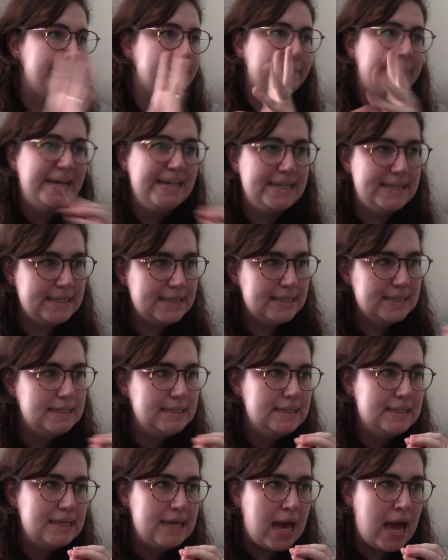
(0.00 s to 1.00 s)
But
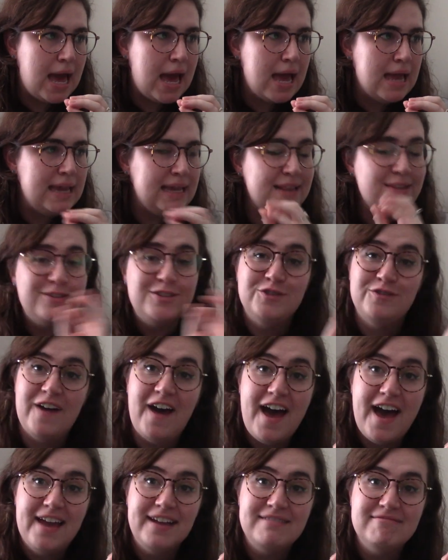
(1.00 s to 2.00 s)
it looks
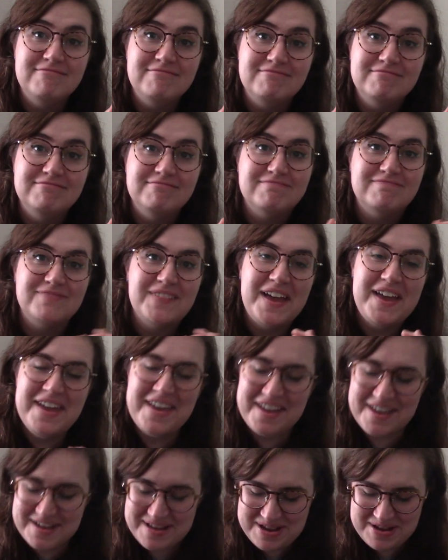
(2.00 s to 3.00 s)
fine.
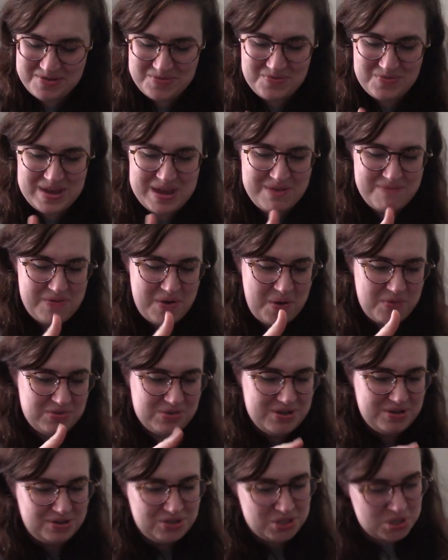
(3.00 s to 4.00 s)
We won't
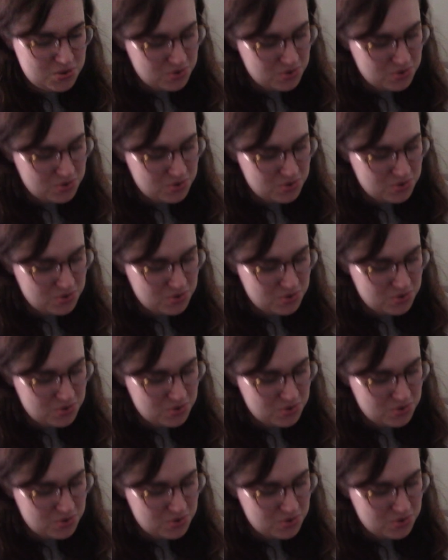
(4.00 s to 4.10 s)
look too